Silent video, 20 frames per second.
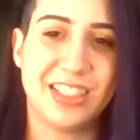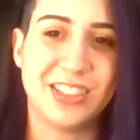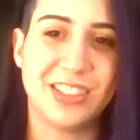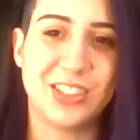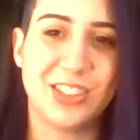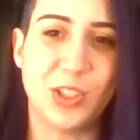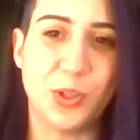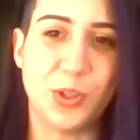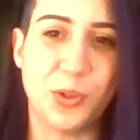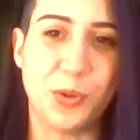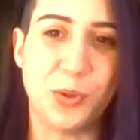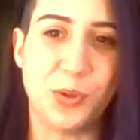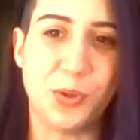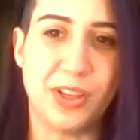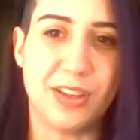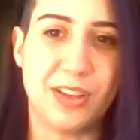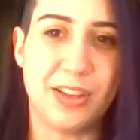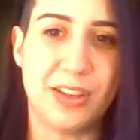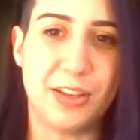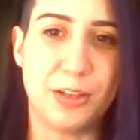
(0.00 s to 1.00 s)

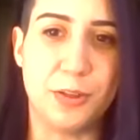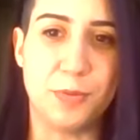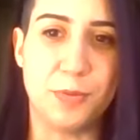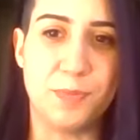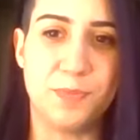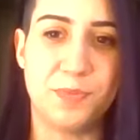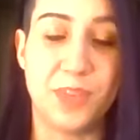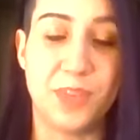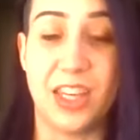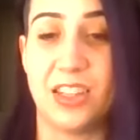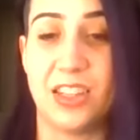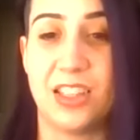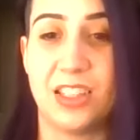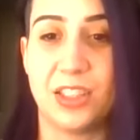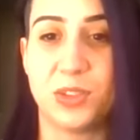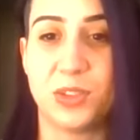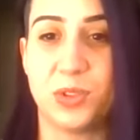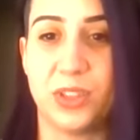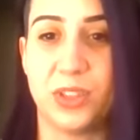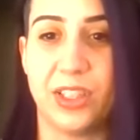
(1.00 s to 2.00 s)
So I think
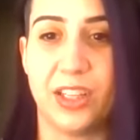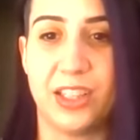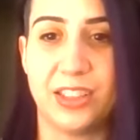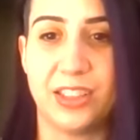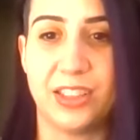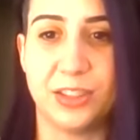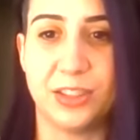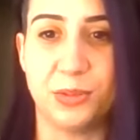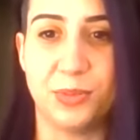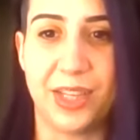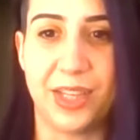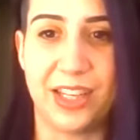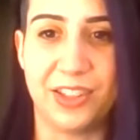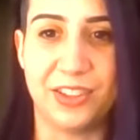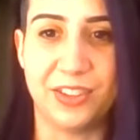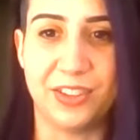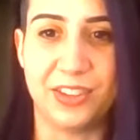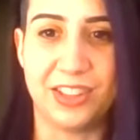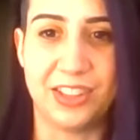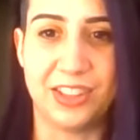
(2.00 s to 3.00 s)
that's really awesome how